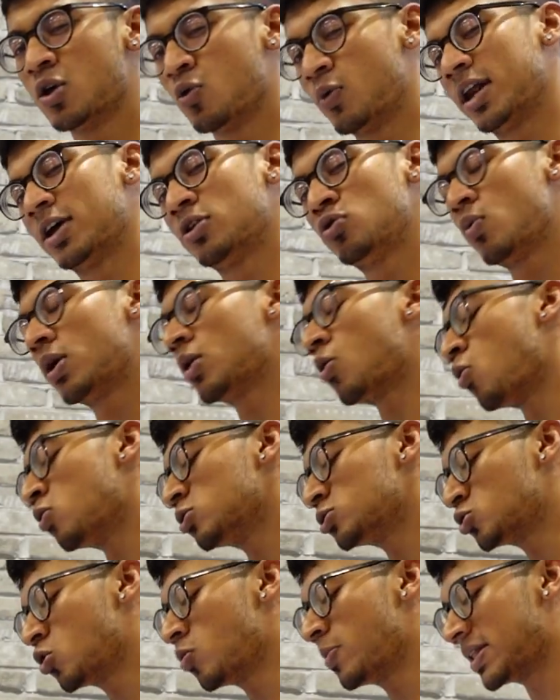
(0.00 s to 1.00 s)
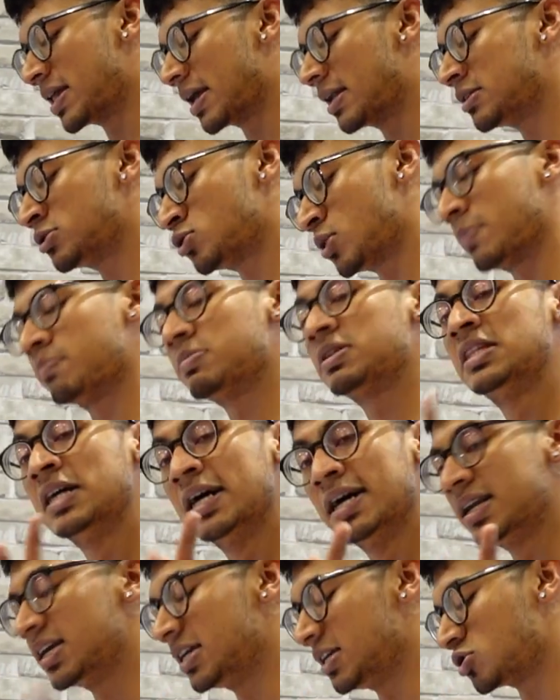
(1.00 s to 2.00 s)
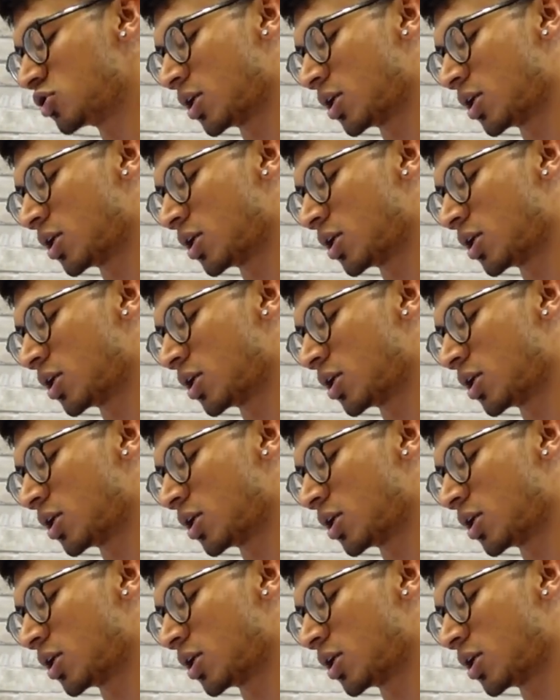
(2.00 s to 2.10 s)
when I do 1 whole scoop, it tends to come 30.